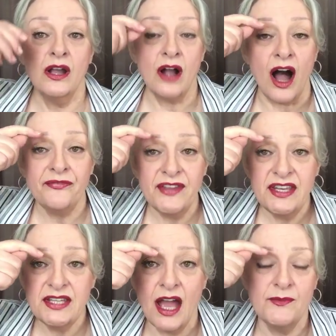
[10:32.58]

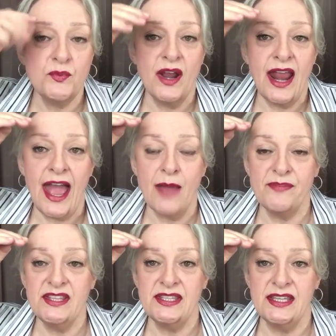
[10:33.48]
oftentimes what
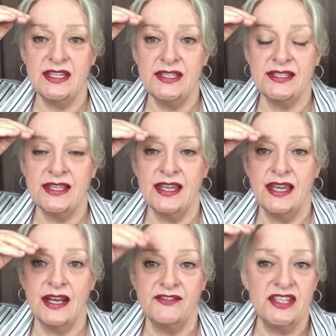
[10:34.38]
happens is,
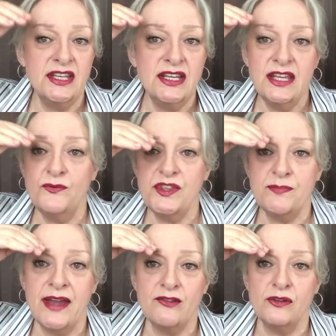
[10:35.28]
and I've seen it even
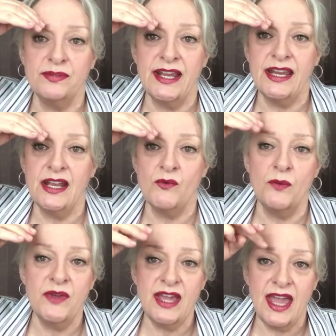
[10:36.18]
with microblading,
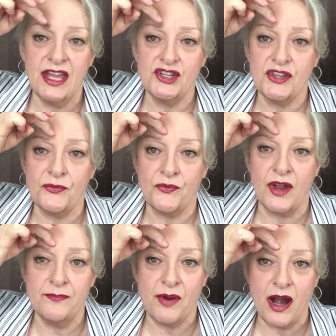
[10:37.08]
when we age, the
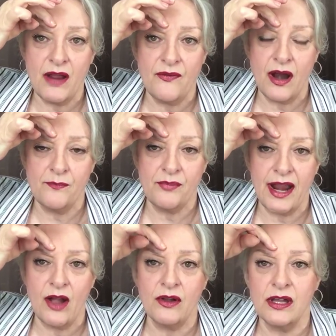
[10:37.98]
front part of our
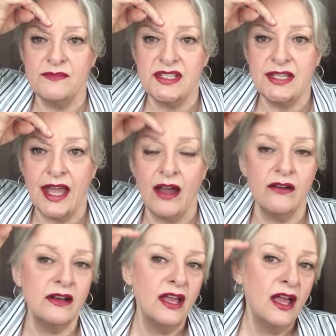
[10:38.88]
brow comes
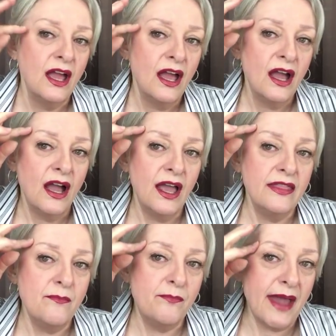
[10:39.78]
down
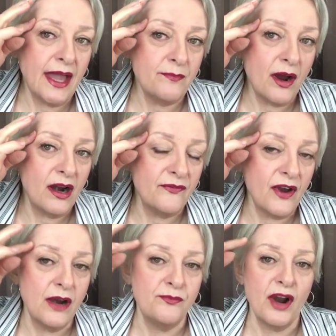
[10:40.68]
and the back part of
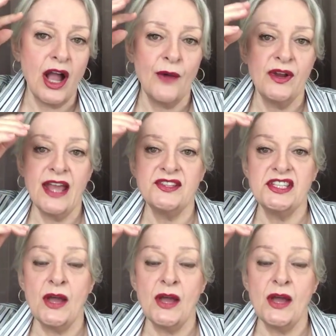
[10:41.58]
our brow. Now,